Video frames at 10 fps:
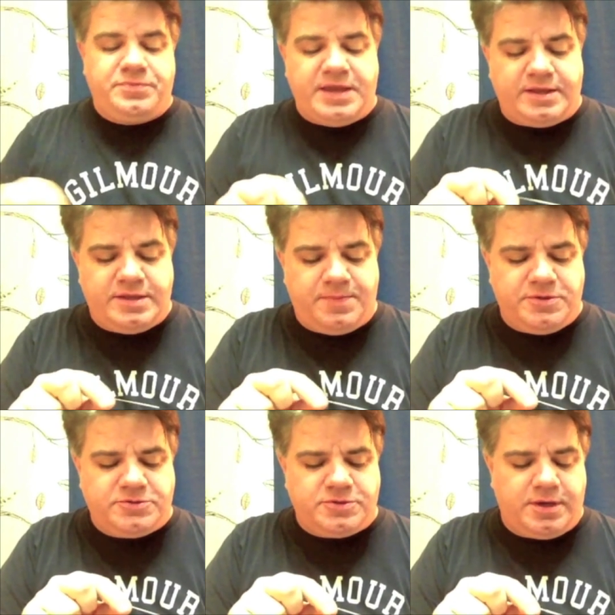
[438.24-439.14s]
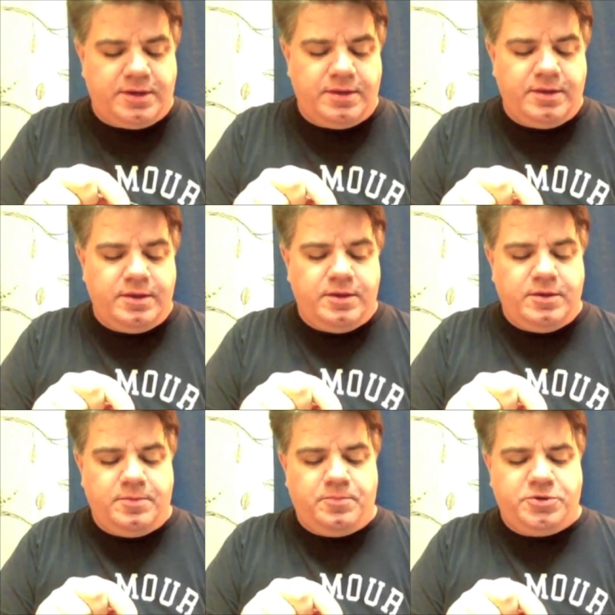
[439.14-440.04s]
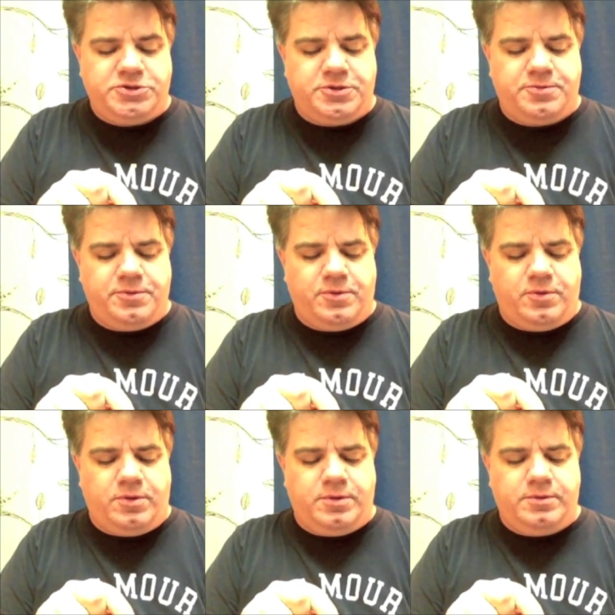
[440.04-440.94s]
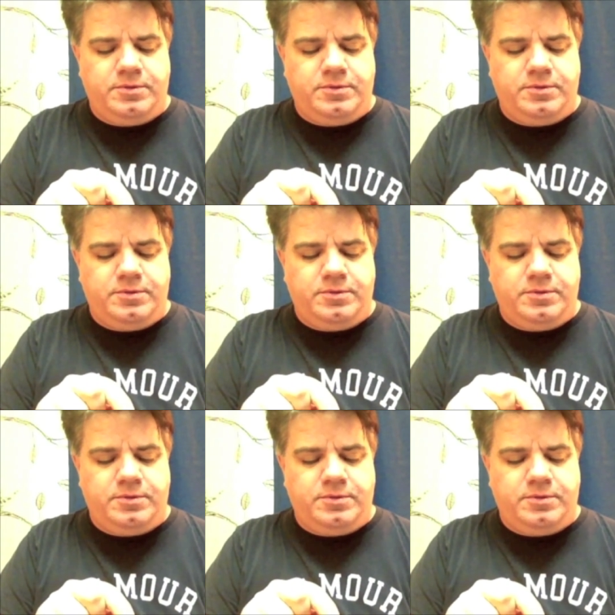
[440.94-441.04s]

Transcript: Take the tip of the string, push it through the hole,